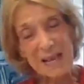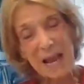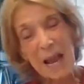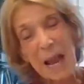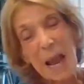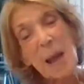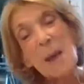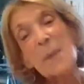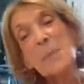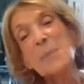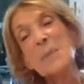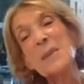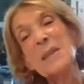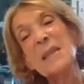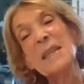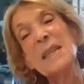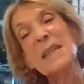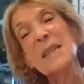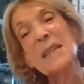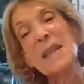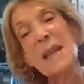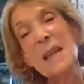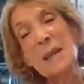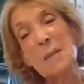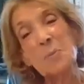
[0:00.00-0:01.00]

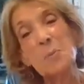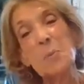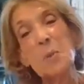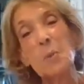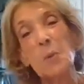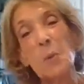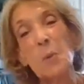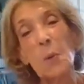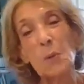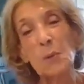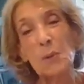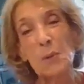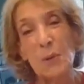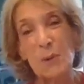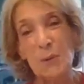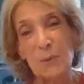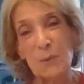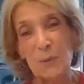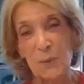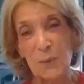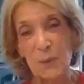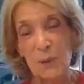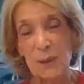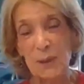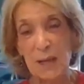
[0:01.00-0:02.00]
happening at Barolo
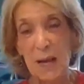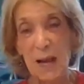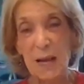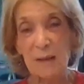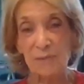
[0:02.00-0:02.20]
Grill?